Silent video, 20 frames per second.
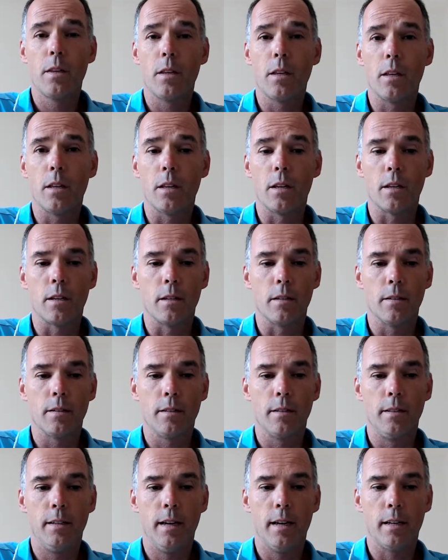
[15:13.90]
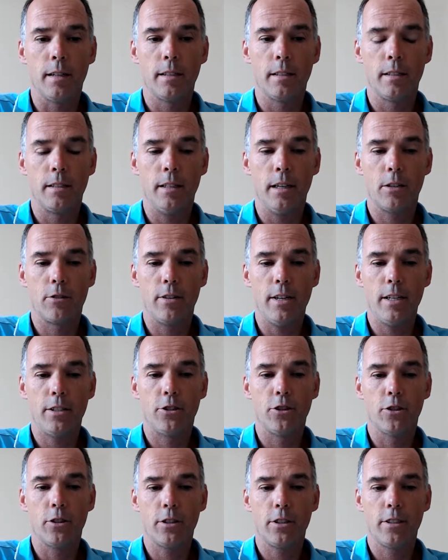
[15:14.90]
Yeah, great,
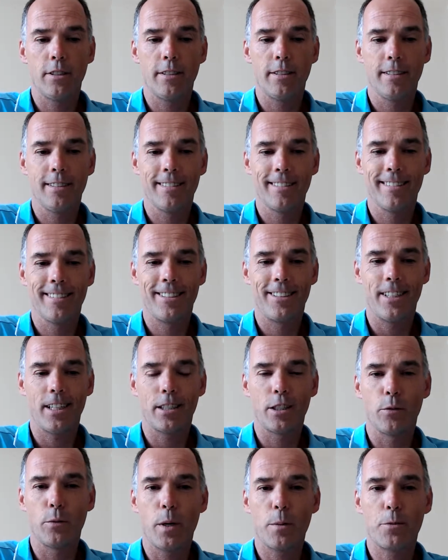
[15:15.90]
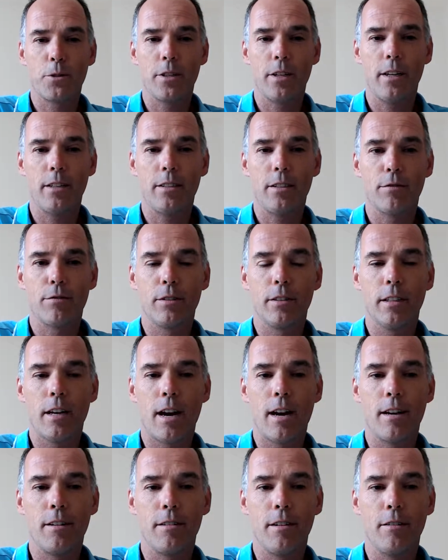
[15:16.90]
George. Check the website.
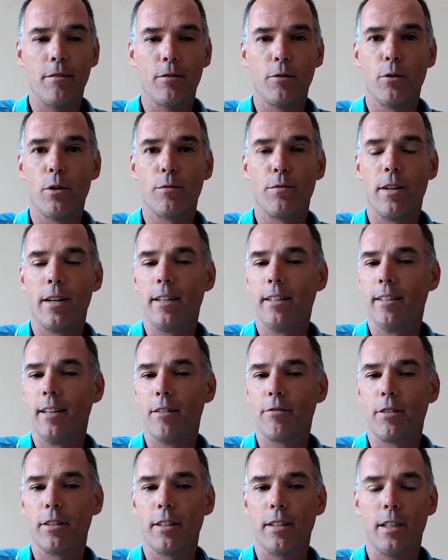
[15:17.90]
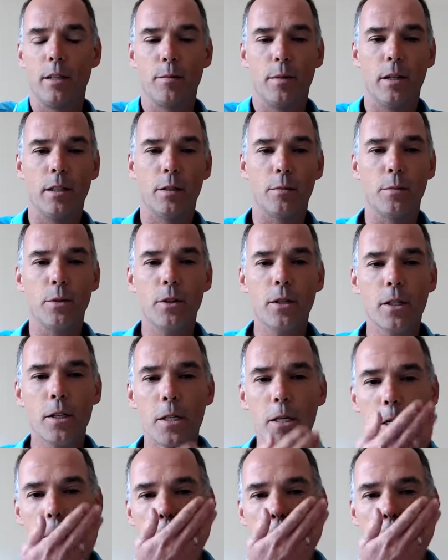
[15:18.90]
You will find everything about the book.